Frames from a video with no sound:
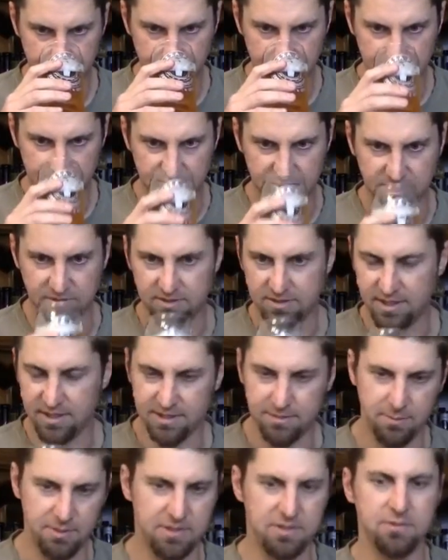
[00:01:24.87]
Citrus
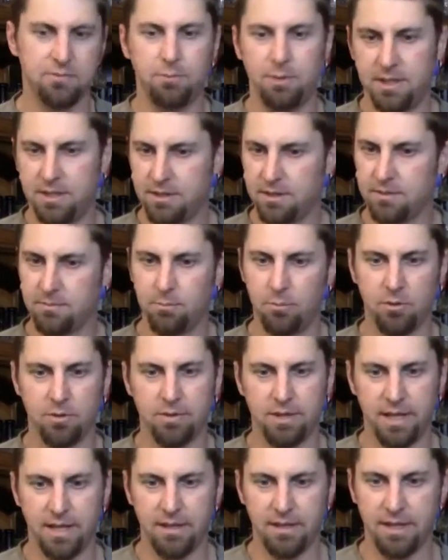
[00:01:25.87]
tends to be sweeter, more
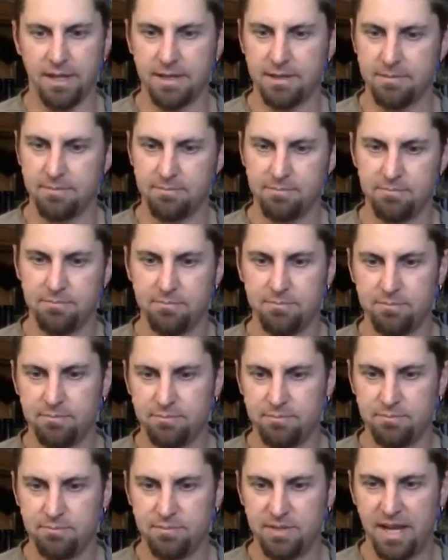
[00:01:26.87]
of that like
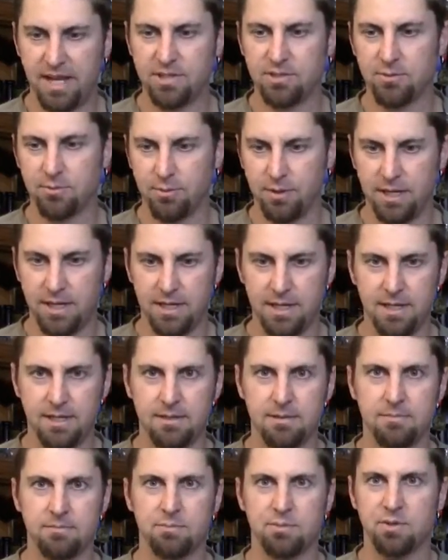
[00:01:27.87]

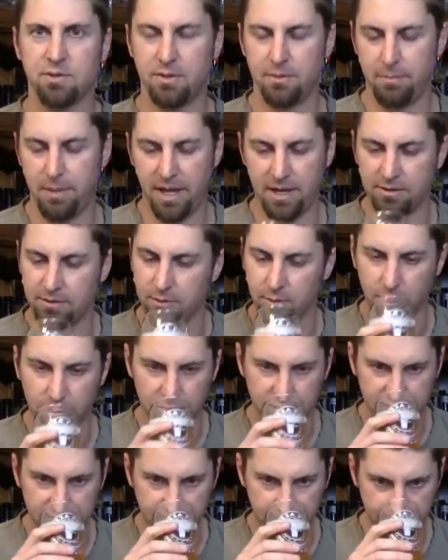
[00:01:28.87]
tangerine, sort of mandarin
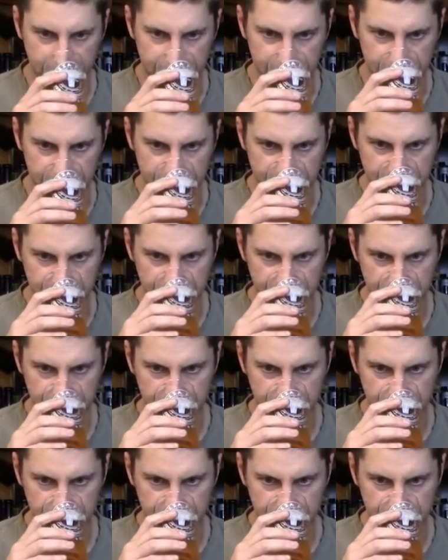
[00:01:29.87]
orange characteristic.